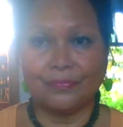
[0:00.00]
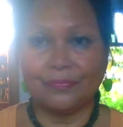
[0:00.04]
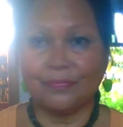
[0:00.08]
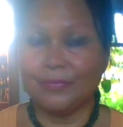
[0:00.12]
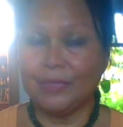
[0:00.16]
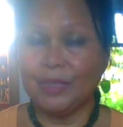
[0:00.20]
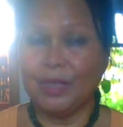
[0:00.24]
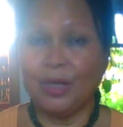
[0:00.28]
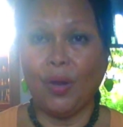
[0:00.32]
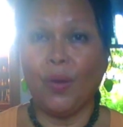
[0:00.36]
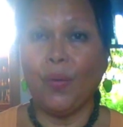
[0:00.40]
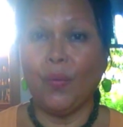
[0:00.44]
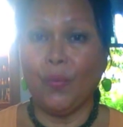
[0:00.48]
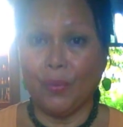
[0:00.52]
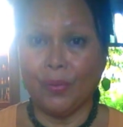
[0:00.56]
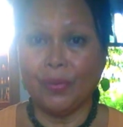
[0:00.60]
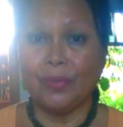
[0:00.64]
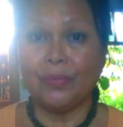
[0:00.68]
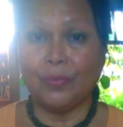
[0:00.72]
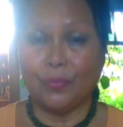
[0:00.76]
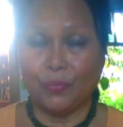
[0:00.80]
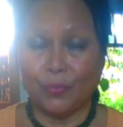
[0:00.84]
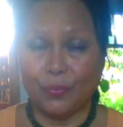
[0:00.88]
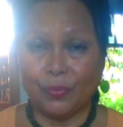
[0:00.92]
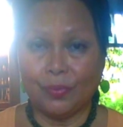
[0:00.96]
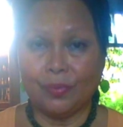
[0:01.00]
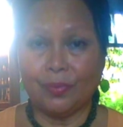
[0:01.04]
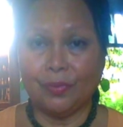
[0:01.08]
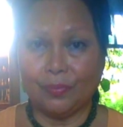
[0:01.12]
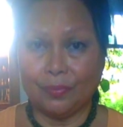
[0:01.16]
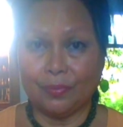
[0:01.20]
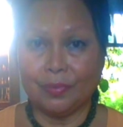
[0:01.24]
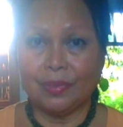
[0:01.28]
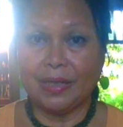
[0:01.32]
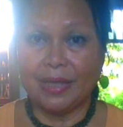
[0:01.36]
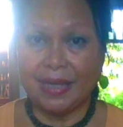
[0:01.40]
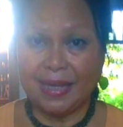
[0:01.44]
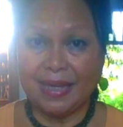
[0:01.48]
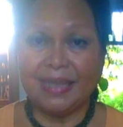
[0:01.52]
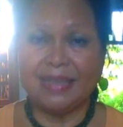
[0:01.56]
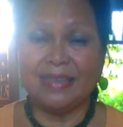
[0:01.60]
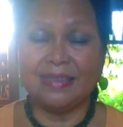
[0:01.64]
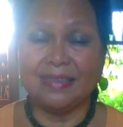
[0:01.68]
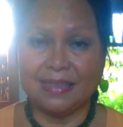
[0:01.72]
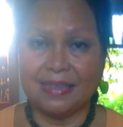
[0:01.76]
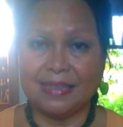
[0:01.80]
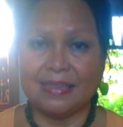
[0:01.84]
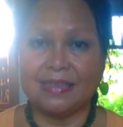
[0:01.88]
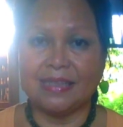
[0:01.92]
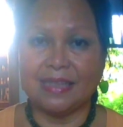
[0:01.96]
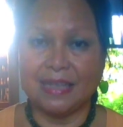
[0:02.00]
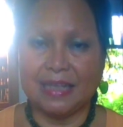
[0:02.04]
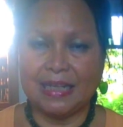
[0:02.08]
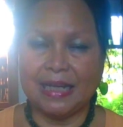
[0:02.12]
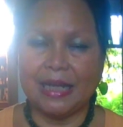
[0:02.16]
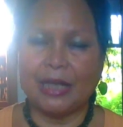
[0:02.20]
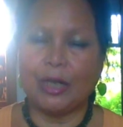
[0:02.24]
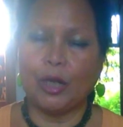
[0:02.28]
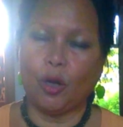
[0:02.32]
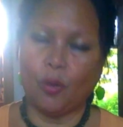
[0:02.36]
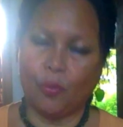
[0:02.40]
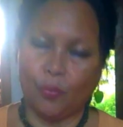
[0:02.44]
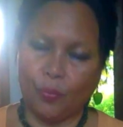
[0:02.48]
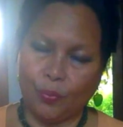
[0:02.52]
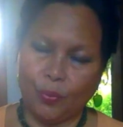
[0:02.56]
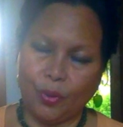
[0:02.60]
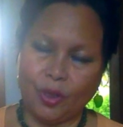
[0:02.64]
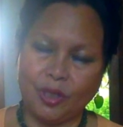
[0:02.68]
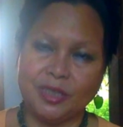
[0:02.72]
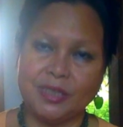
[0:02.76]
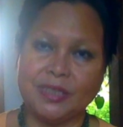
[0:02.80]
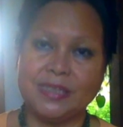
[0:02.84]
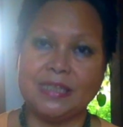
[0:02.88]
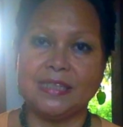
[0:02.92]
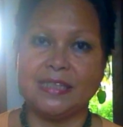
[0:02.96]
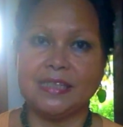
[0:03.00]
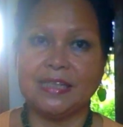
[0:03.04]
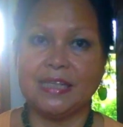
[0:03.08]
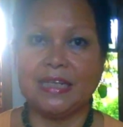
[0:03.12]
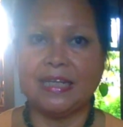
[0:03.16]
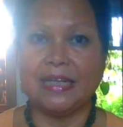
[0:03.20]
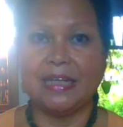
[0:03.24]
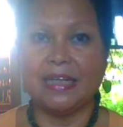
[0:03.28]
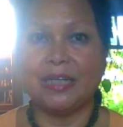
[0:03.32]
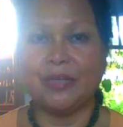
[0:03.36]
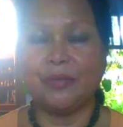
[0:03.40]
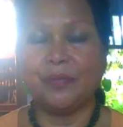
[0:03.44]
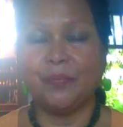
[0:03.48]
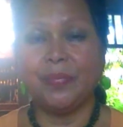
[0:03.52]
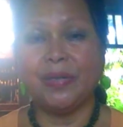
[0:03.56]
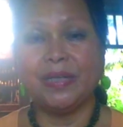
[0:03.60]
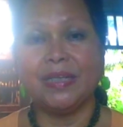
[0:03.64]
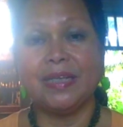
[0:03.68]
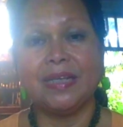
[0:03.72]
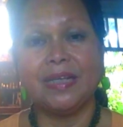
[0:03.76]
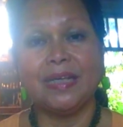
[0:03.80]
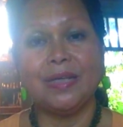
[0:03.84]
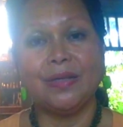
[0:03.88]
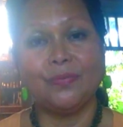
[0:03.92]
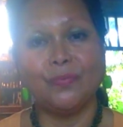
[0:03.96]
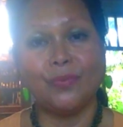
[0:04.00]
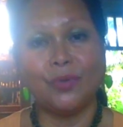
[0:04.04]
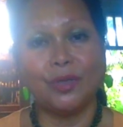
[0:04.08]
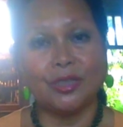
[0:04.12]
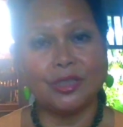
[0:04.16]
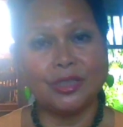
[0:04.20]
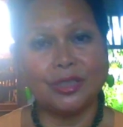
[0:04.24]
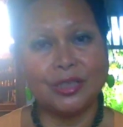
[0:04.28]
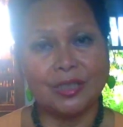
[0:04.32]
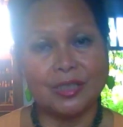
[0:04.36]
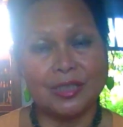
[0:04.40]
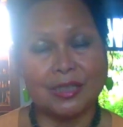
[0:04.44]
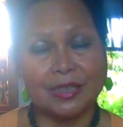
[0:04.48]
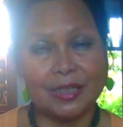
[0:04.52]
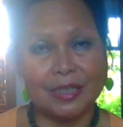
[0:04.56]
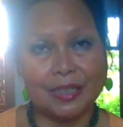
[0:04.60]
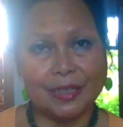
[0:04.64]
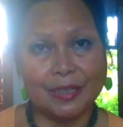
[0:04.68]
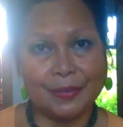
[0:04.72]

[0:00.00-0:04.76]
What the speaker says: you know, is Sicilian or was Sicilian, but he was